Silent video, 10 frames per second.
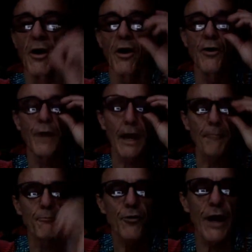
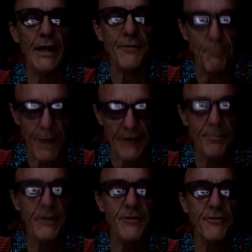Okay, great.
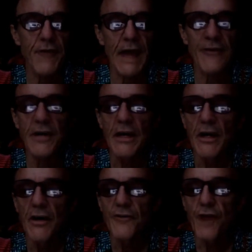Thanks, Peter, for that.
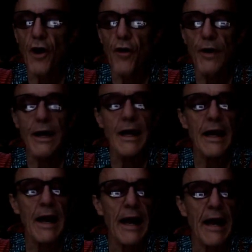So
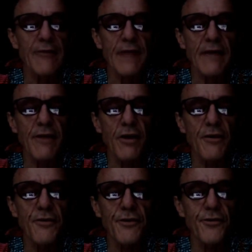as
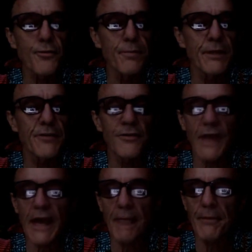long as the two Peters
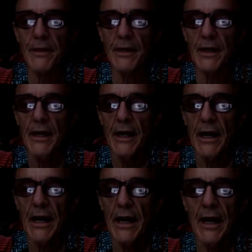are happy
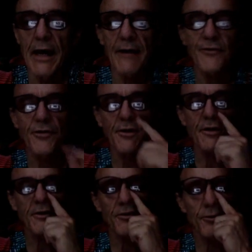
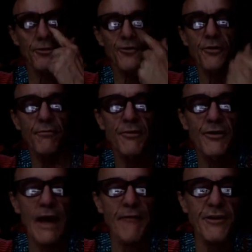to
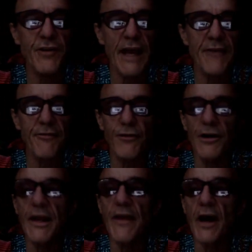have a chat
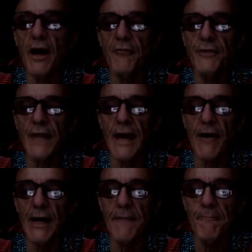for another half an
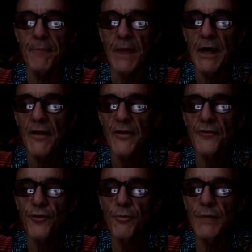hour, the
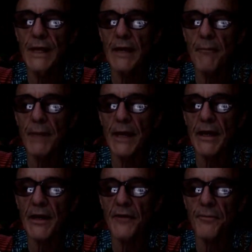Zoom link,
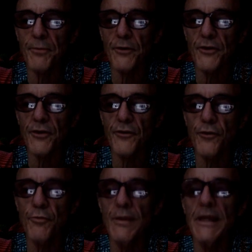Becca has put the
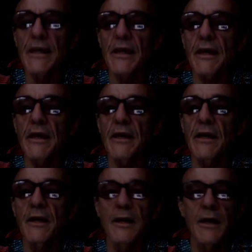Zoom link
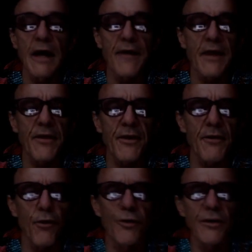in, I think
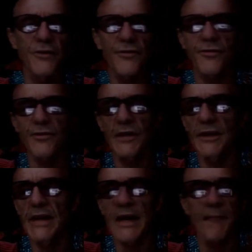the audience
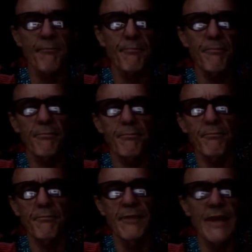in
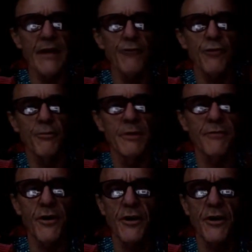their room have